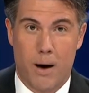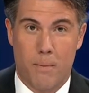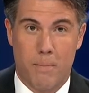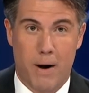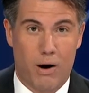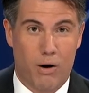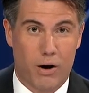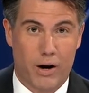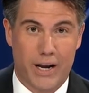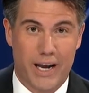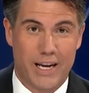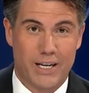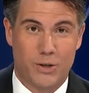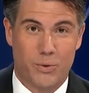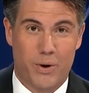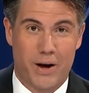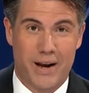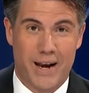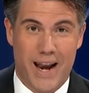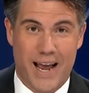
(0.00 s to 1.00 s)
America
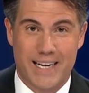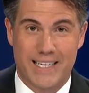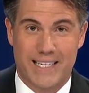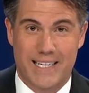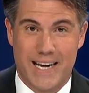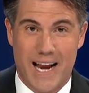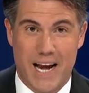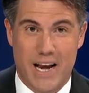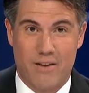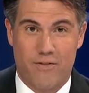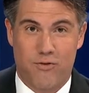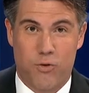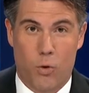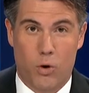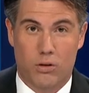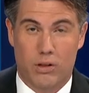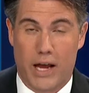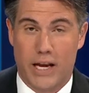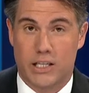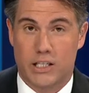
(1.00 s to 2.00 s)
into a
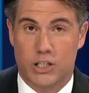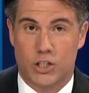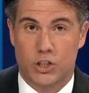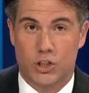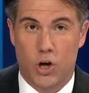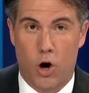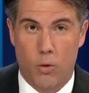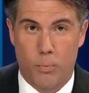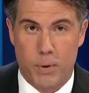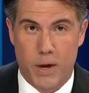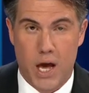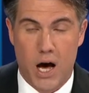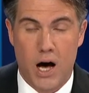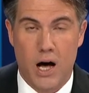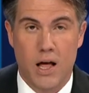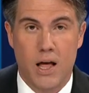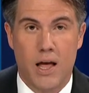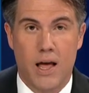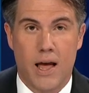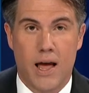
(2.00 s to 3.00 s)
1984 like dystopia,